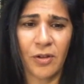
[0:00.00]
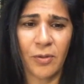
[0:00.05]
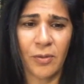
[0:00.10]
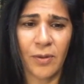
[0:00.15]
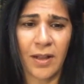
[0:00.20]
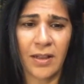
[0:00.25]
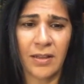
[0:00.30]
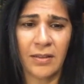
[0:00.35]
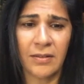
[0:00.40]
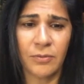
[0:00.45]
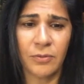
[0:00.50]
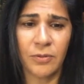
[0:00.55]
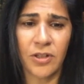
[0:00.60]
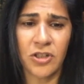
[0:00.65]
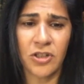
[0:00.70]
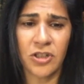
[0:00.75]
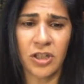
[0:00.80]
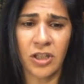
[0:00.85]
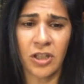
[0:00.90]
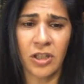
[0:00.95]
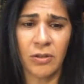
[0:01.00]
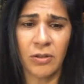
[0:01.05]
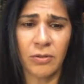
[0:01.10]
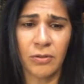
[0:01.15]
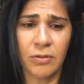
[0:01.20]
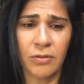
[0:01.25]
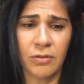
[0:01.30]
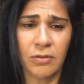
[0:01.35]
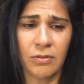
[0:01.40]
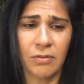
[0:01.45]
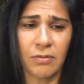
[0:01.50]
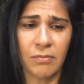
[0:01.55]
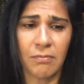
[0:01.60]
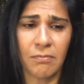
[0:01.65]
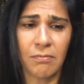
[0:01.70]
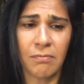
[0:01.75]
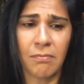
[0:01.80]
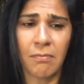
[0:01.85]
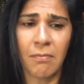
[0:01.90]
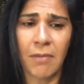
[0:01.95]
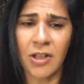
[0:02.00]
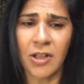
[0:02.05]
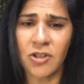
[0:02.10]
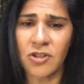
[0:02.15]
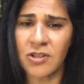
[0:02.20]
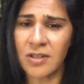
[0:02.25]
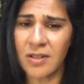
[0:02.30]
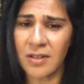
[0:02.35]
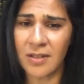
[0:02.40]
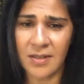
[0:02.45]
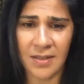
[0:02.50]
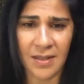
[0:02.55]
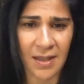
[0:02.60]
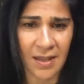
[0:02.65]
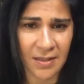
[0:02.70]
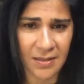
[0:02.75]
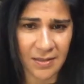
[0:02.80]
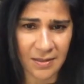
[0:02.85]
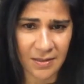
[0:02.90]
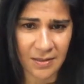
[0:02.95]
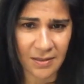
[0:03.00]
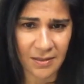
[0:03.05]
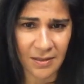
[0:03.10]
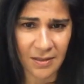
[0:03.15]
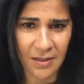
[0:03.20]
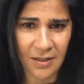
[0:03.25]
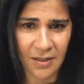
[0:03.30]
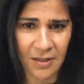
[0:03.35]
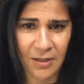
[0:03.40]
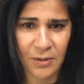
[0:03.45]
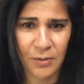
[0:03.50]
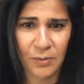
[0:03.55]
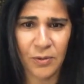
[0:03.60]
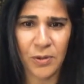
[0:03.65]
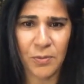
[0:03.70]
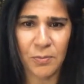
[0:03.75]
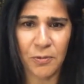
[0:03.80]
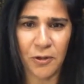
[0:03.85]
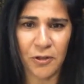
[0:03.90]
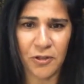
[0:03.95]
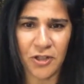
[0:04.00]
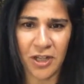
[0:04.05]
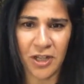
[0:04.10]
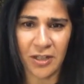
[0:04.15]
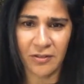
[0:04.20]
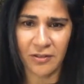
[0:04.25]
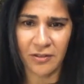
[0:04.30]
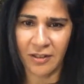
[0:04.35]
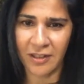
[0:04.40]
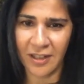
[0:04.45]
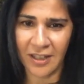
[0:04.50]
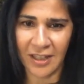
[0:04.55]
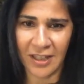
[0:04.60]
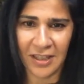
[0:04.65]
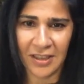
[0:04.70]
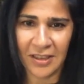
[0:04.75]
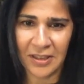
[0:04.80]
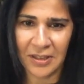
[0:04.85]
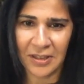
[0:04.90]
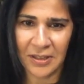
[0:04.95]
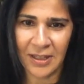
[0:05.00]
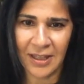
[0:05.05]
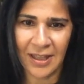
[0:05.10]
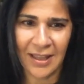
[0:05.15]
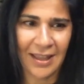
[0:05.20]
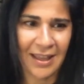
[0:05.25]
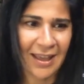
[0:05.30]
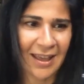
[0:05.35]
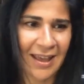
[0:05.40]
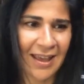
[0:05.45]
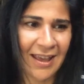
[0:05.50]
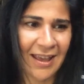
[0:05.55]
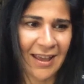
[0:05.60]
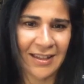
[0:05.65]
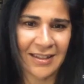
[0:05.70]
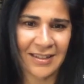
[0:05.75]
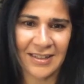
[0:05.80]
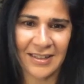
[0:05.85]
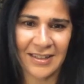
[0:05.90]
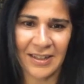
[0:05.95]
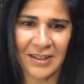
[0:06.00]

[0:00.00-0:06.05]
Well, wishing you much success with Project Rangit, and